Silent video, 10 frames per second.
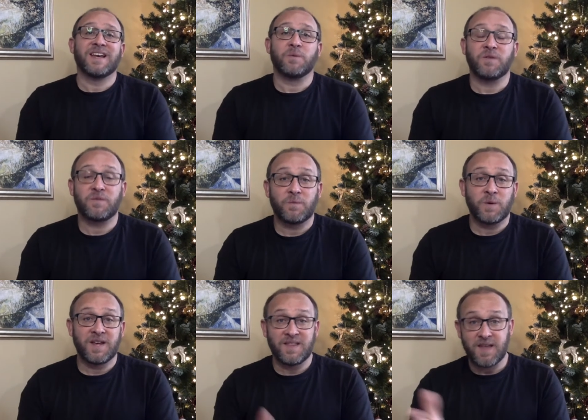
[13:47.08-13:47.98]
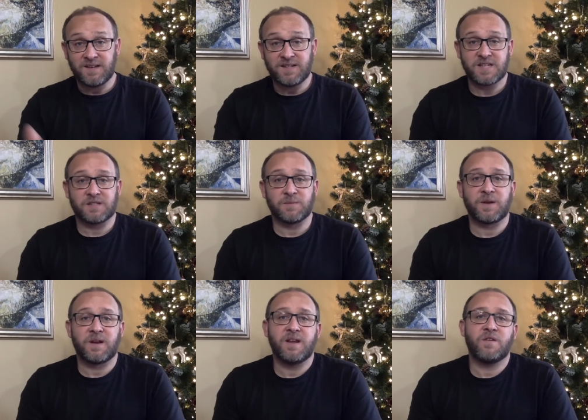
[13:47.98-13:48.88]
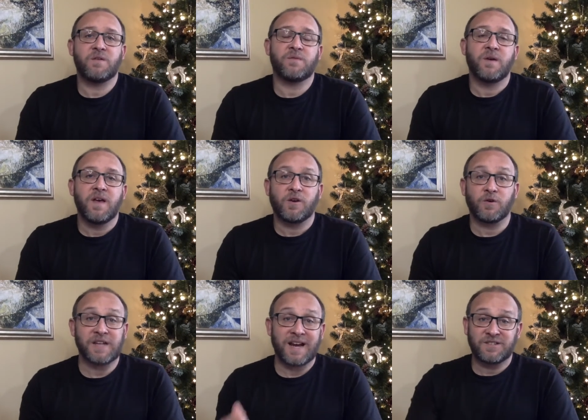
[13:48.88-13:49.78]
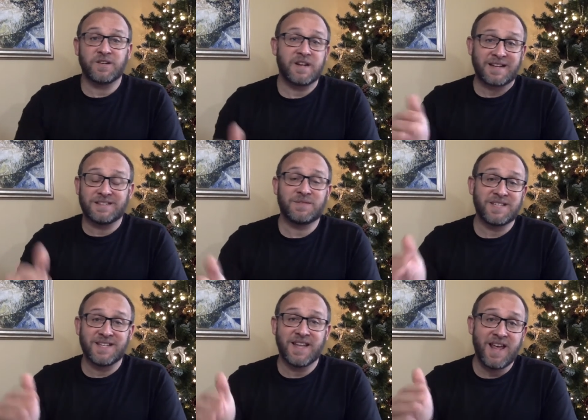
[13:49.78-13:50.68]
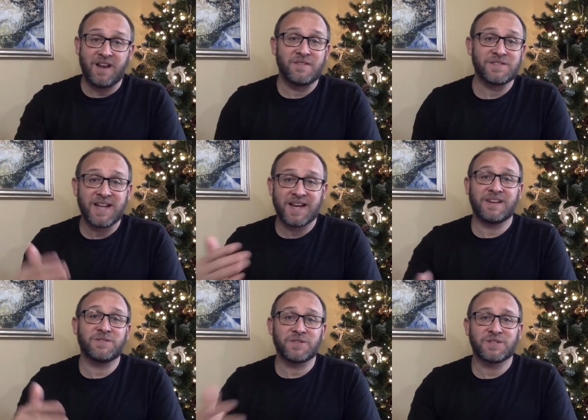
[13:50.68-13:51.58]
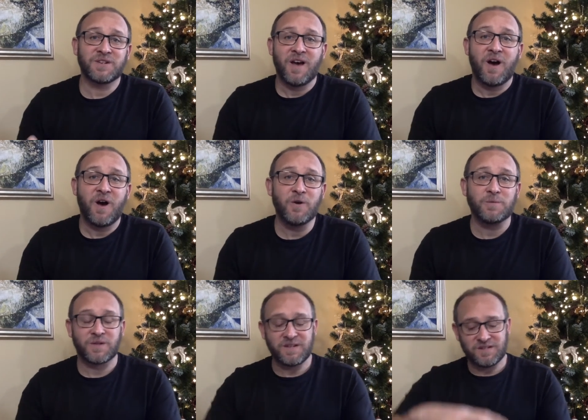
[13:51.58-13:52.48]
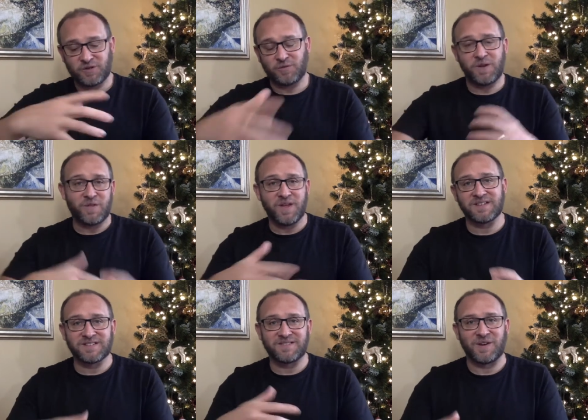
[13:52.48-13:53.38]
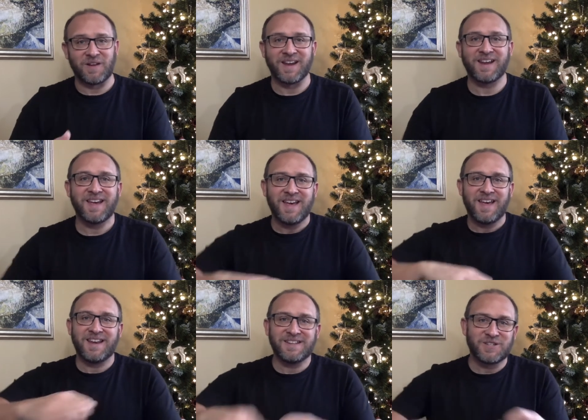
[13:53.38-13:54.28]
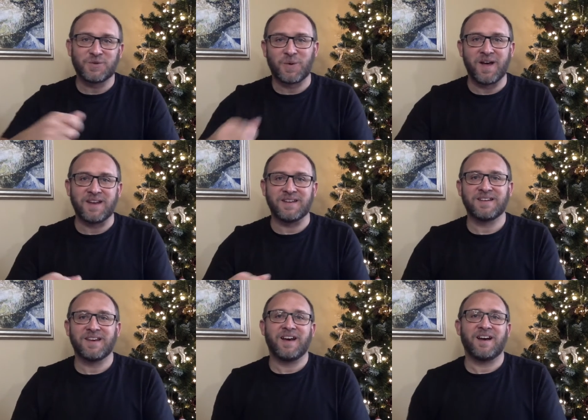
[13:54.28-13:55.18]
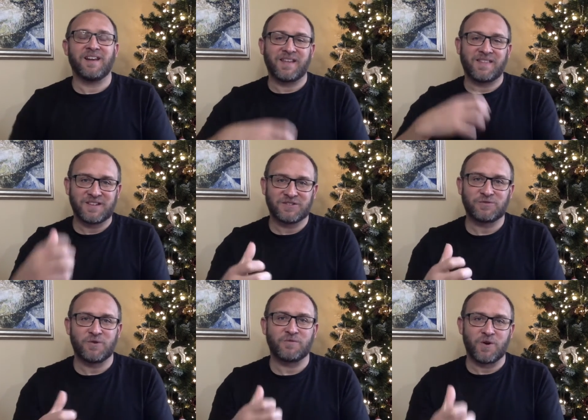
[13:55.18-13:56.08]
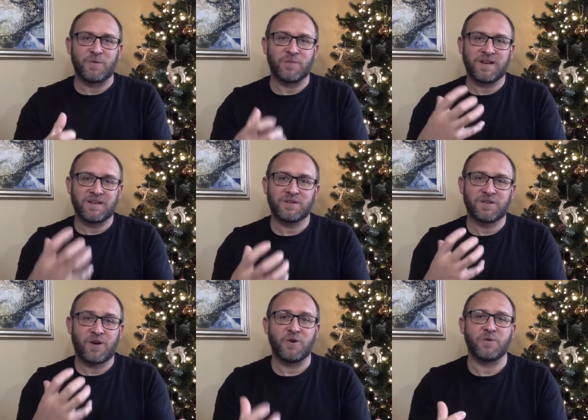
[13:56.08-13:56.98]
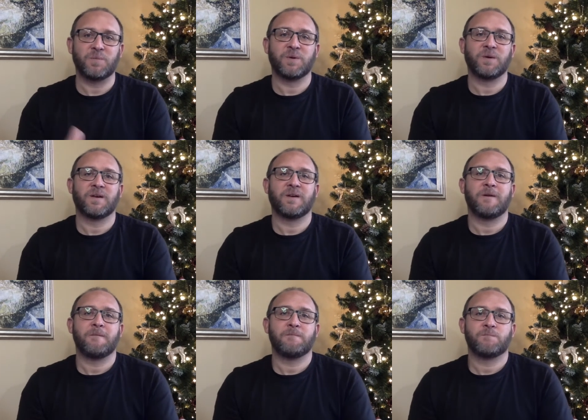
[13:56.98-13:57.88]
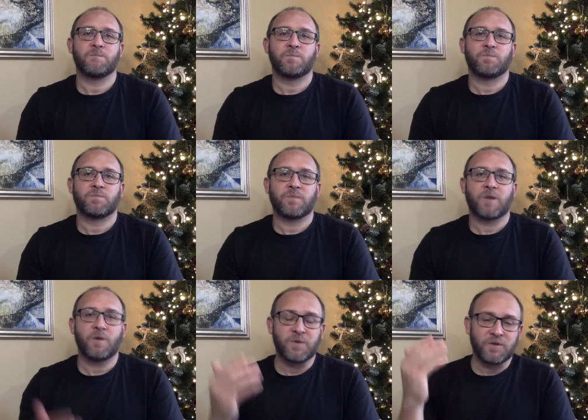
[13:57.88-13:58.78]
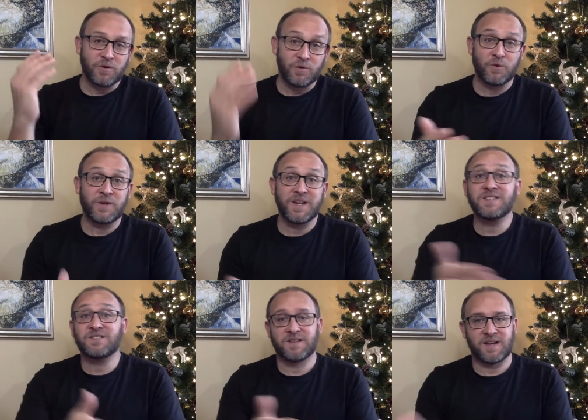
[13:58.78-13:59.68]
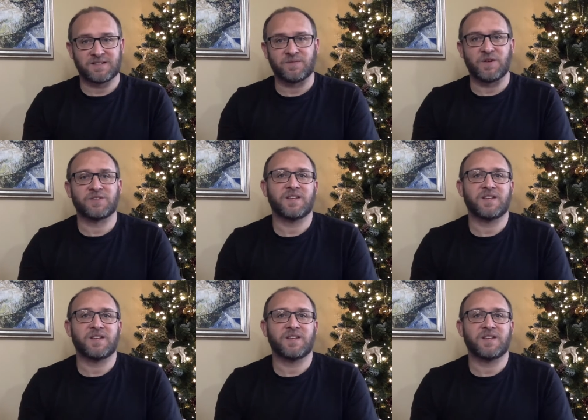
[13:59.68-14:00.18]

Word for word: we we hear their testimony and hear of God's action and activity in their lives. And that gives us hope. So these three things, if you like, intertwined, are like that strong rope. They give us hope. Hope that the Lord is, as the verse